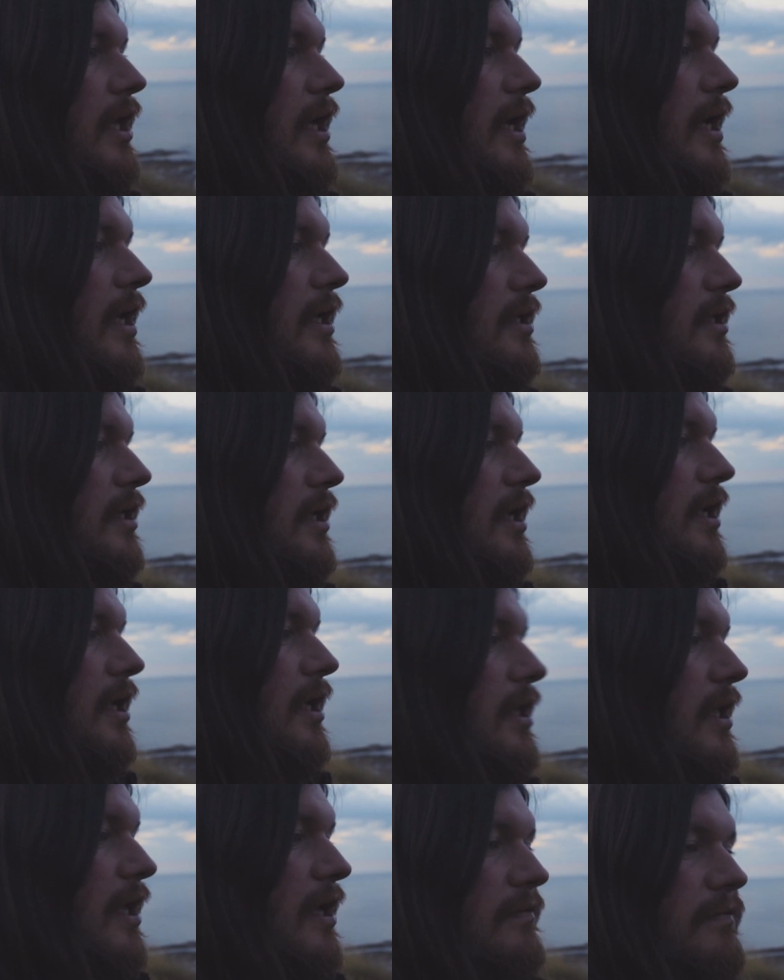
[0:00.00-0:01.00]
And
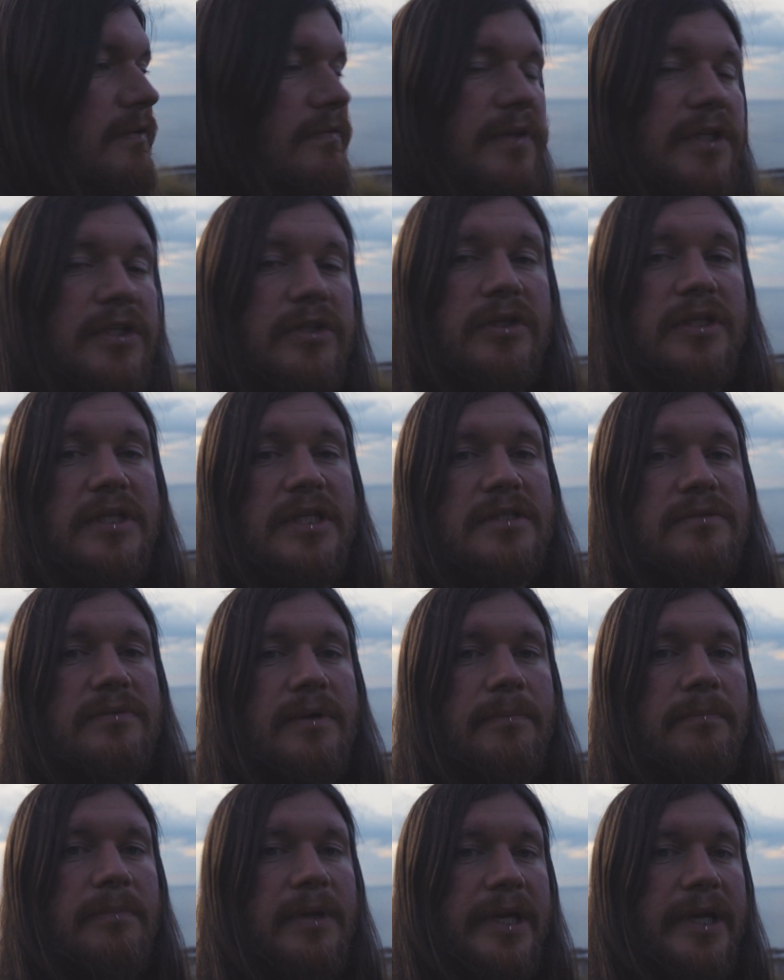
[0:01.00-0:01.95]
yeah, if you've enjoyed this one,